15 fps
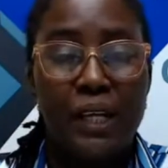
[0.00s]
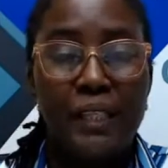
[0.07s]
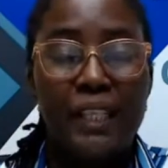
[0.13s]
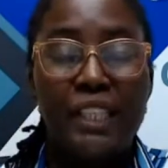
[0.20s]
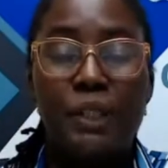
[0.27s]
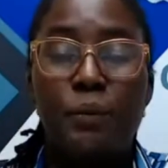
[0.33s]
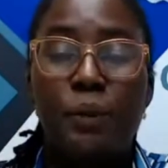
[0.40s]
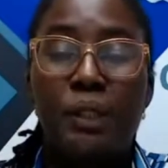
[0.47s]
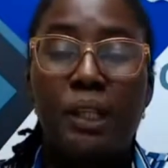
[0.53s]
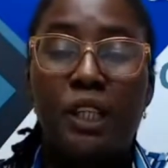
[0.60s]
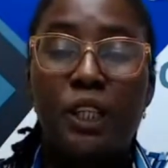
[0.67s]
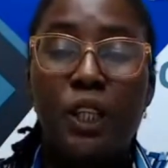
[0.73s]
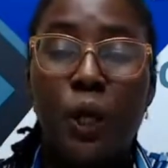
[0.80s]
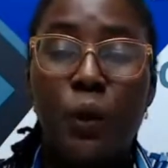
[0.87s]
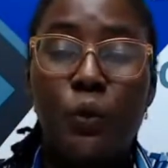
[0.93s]
This will
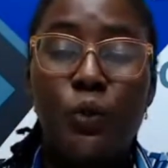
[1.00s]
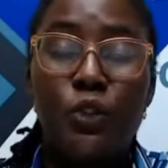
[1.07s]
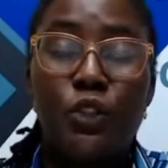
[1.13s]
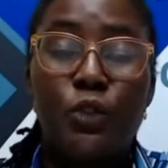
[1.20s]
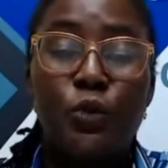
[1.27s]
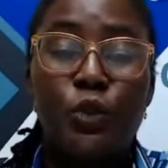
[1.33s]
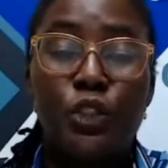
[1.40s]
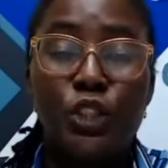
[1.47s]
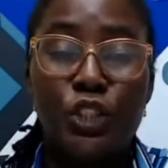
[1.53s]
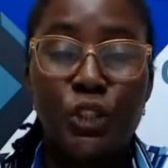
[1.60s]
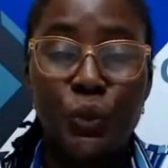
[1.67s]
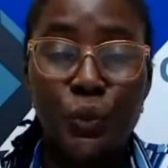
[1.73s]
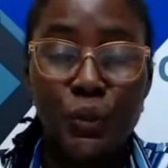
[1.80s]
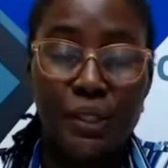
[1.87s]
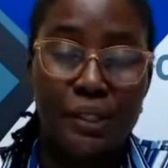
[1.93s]
allow you to
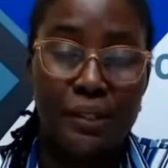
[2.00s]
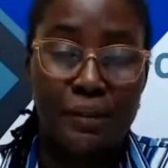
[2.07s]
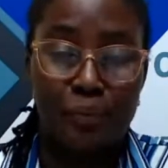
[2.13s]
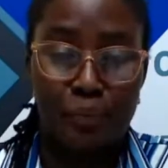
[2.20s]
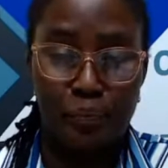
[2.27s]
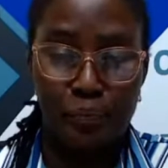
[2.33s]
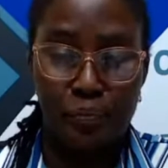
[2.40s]
reduce